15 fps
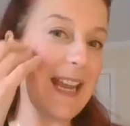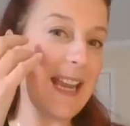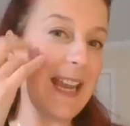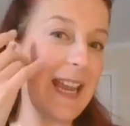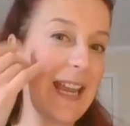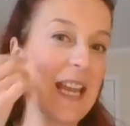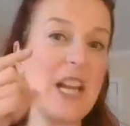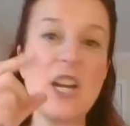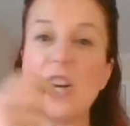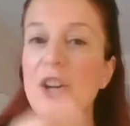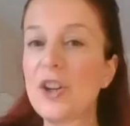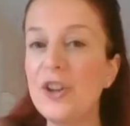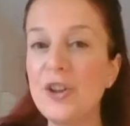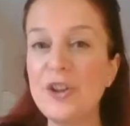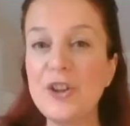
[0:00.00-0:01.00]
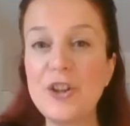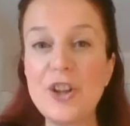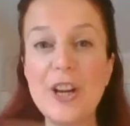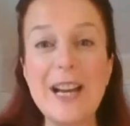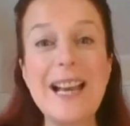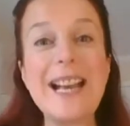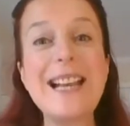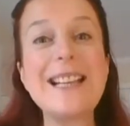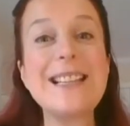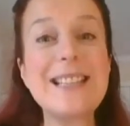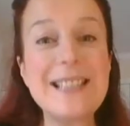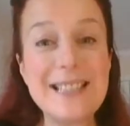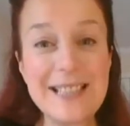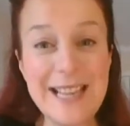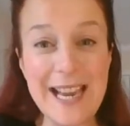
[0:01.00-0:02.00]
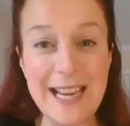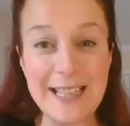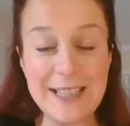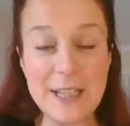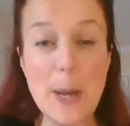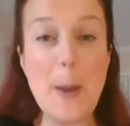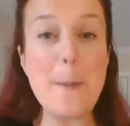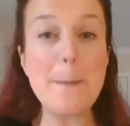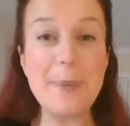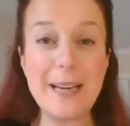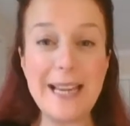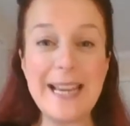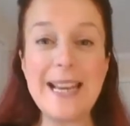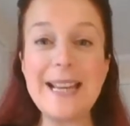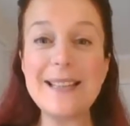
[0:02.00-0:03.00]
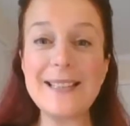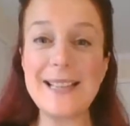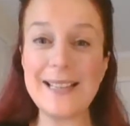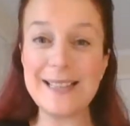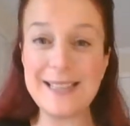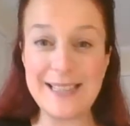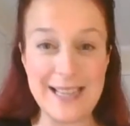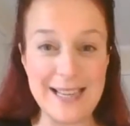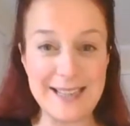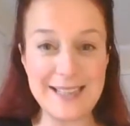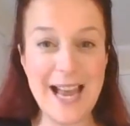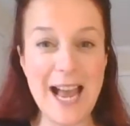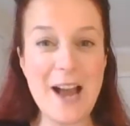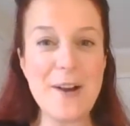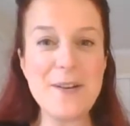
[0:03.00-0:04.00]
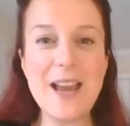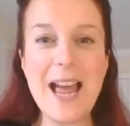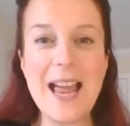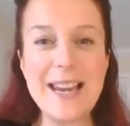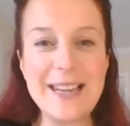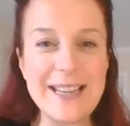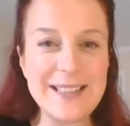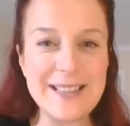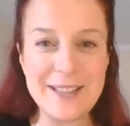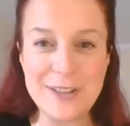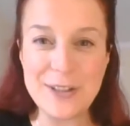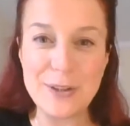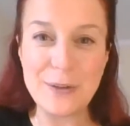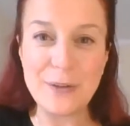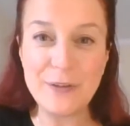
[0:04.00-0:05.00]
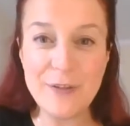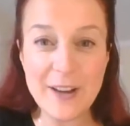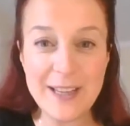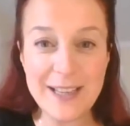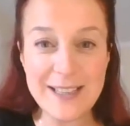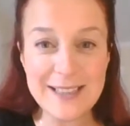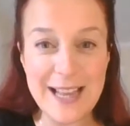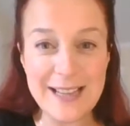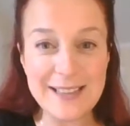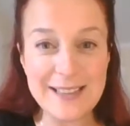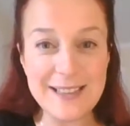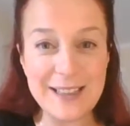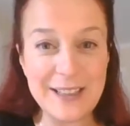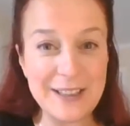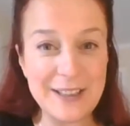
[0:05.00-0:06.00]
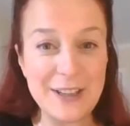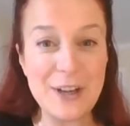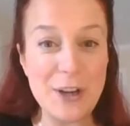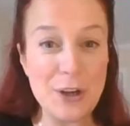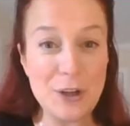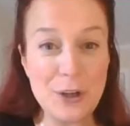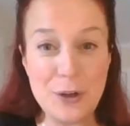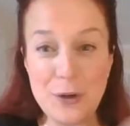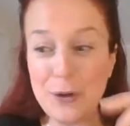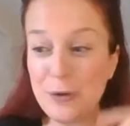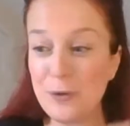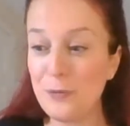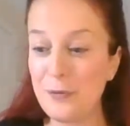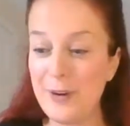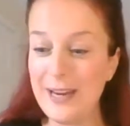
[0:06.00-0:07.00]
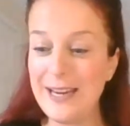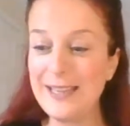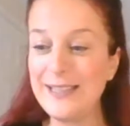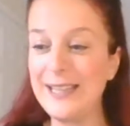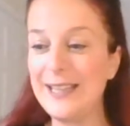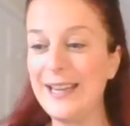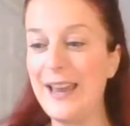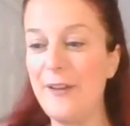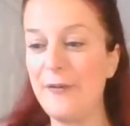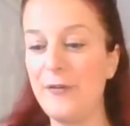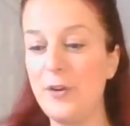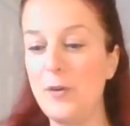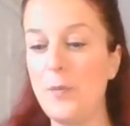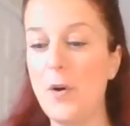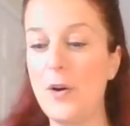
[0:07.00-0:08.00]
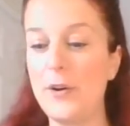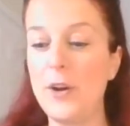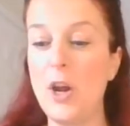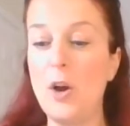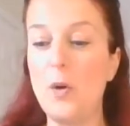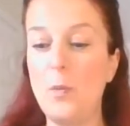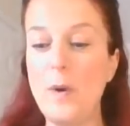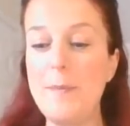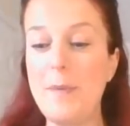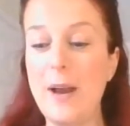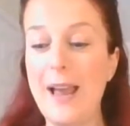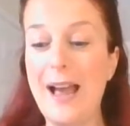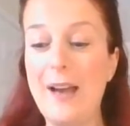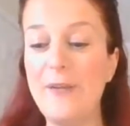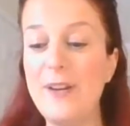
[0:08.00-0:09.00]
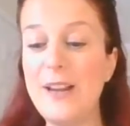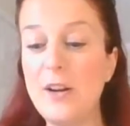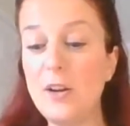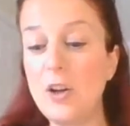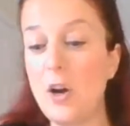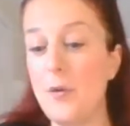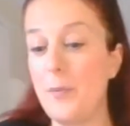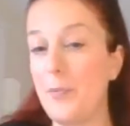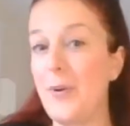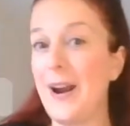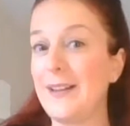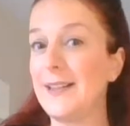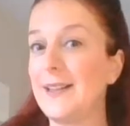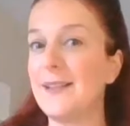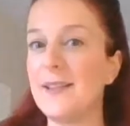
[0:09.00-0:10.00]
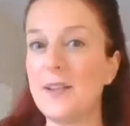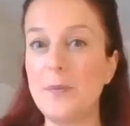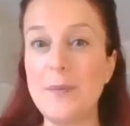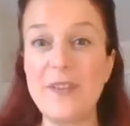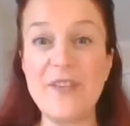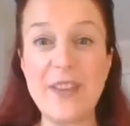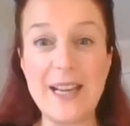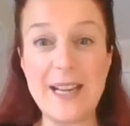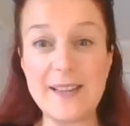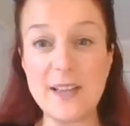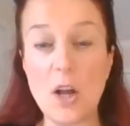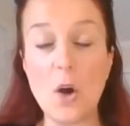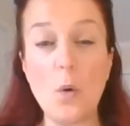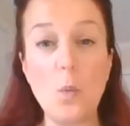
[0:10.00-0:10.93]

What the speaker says: it, sit. Please sit down and listen to your phonics lesson. Good reading, everyone. We might have a little go at practicing some of these